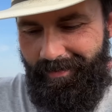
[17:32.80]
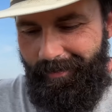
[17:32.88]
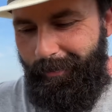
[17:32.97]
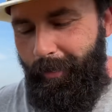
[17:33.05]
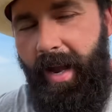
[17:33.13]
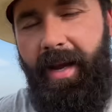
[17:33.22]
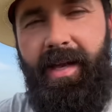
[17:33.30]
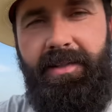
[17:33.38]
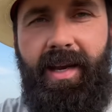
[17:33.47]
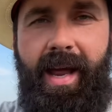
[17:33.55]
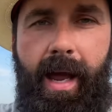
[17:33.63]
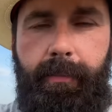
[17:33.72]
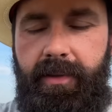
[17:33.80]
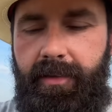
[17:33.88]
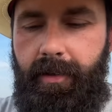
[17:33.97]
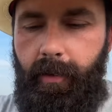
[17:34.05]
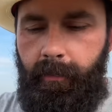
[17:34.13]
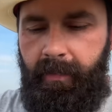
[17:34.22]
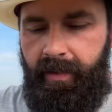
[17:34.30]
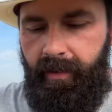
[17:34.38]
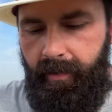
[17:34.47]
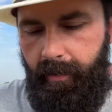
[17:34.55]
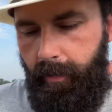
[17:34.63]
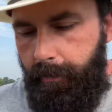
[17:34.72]
right as it happened. So
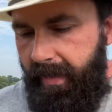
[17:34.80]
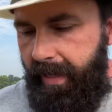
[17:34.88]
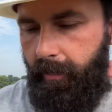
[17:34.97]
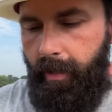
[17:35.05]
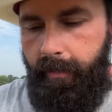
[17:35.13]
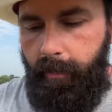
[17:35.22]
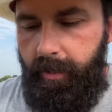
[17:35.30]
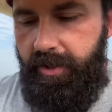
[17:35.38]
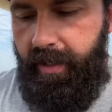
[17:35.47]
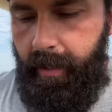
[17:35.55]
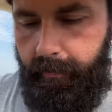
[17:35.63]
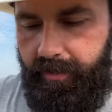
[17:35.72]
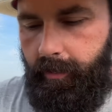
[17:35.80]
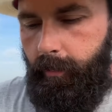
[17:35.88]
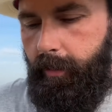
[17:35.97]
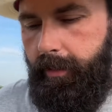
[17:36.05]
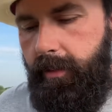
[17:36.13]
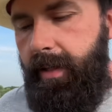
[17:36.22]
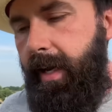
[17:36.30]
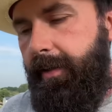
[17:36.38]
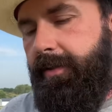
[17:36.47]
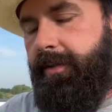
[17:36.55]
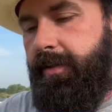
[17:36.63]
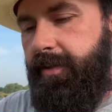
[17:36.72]
man, I love and appreciate every single one of you guys.
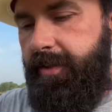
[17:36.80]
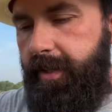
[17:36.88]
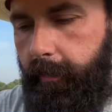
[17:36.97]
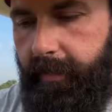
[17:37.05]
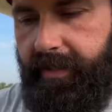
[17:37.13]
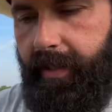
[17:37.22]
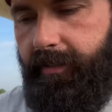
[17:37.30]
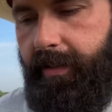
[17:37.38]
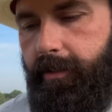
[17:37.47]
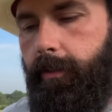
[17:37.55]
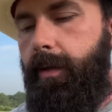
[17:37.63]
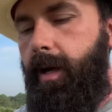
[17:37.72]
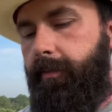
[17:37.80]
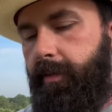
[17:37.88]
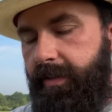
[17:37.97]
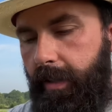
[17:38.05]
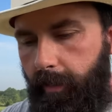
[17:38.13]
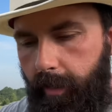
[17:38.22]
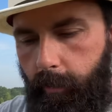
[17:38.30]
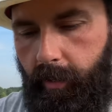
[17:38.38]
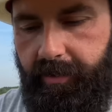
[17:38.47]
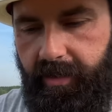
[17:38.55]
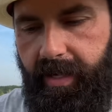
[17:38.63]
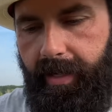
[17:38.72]
Sincerely can't thank you enough. I've got a lot of work
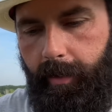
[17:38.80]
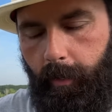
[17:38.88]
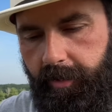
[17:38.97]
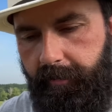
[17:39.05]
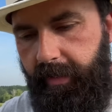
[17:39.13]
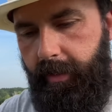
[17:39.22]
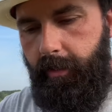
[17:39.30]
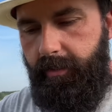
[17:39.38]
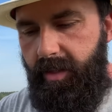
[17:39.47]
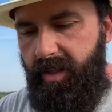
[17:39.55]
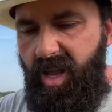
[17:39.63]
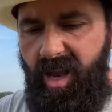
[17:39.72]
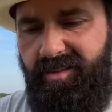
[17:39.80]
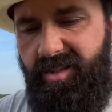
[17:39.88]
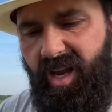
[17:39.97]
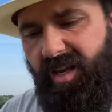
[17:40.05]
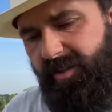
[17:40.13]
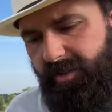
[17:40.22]
today. I know this video is like, oh, Dad, you